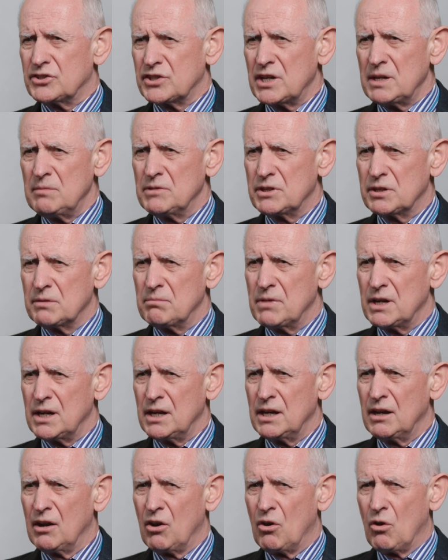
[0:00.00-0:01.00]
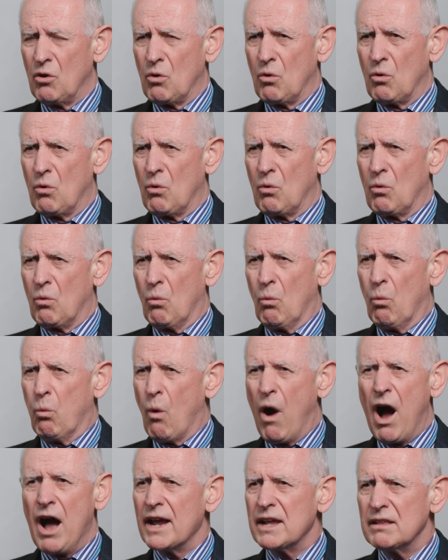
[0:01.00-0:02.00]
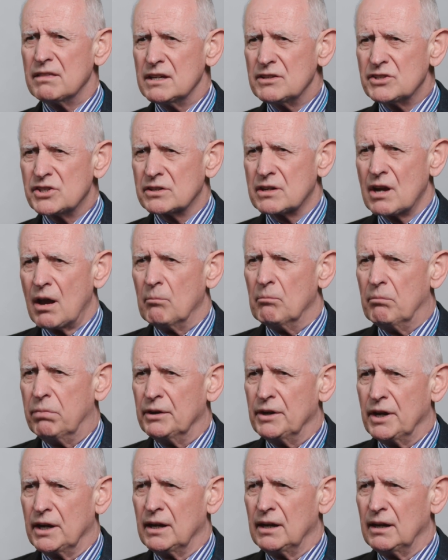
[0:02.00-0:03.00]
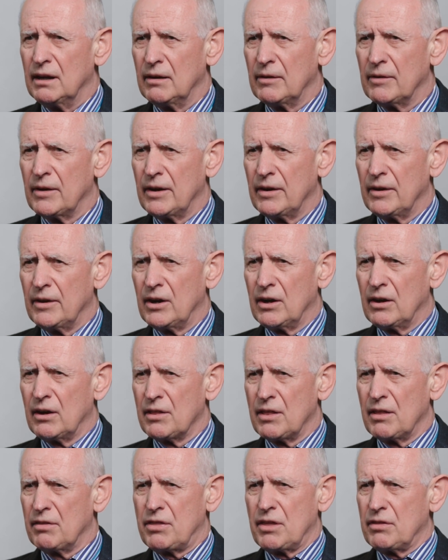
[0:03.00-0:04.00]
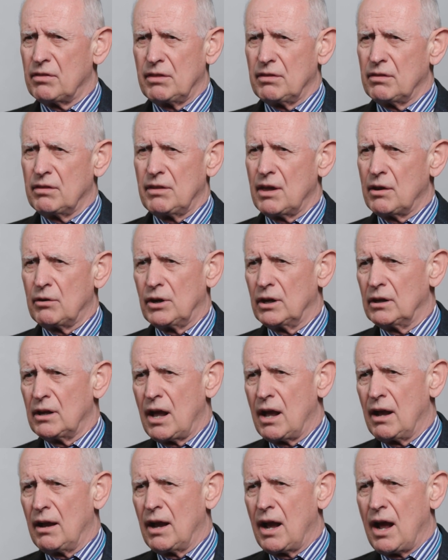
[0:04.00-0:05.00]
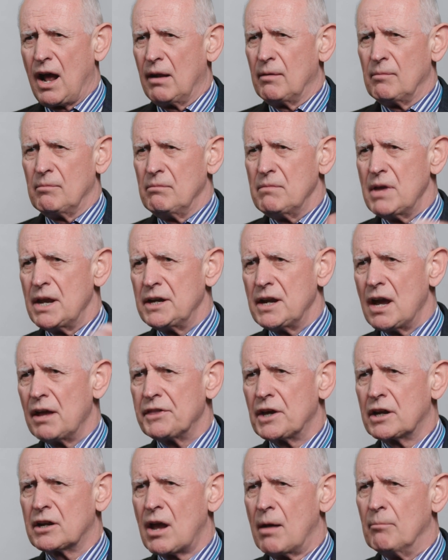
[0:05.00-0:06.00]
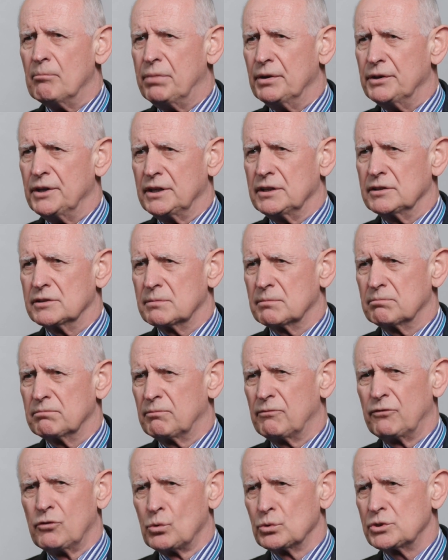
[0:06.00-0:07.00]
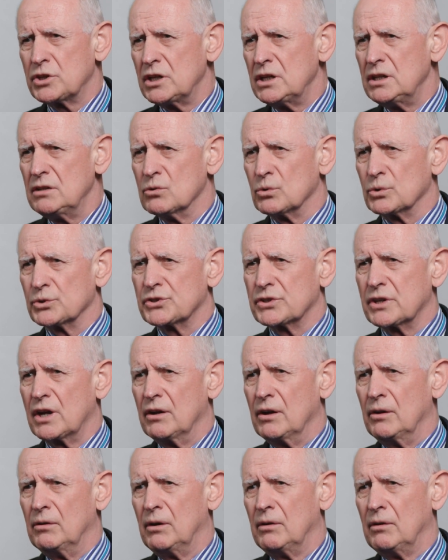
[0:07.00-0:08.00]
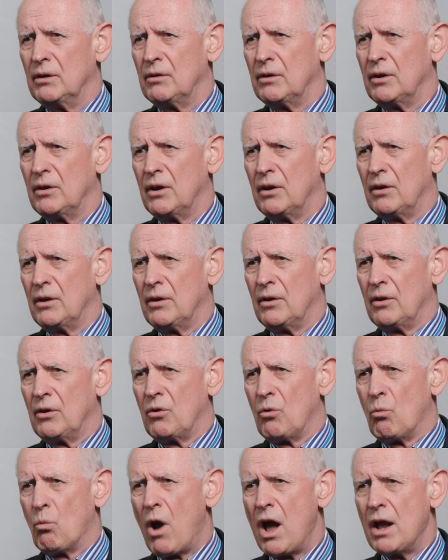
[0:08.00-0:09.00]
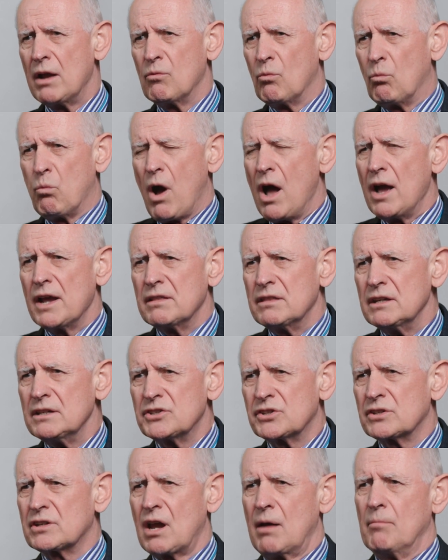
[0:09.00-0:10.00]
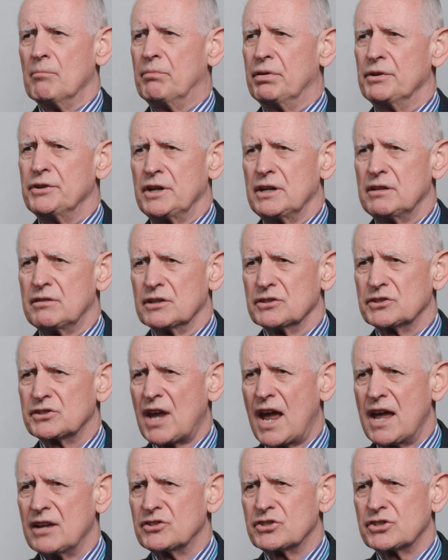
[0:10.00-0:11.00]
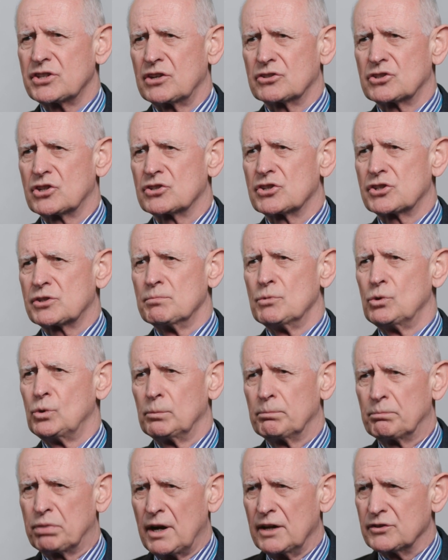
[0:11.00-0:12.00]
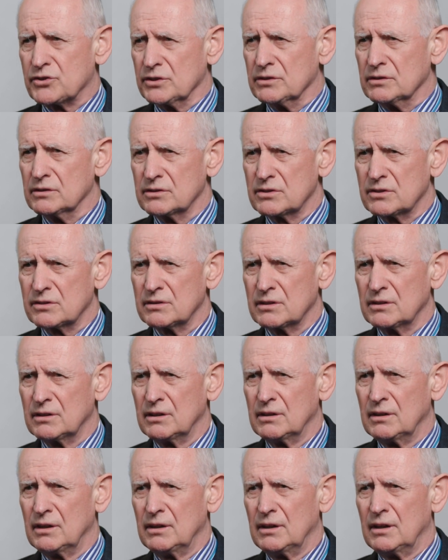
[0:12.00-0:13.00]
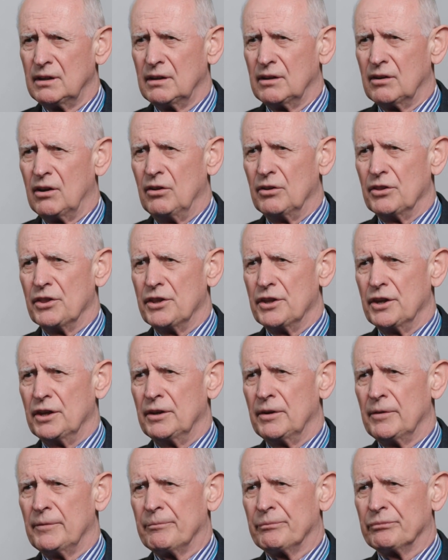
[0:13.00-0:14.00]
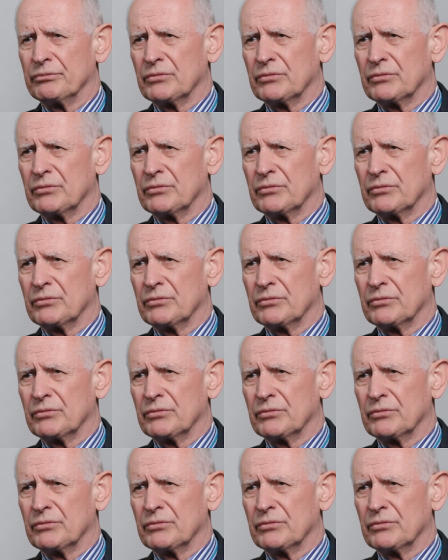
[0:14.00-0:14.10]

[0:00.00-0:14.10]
seemed to me, why this company? There are many other companies, 14 or so. Why this company that's had such a small presence on the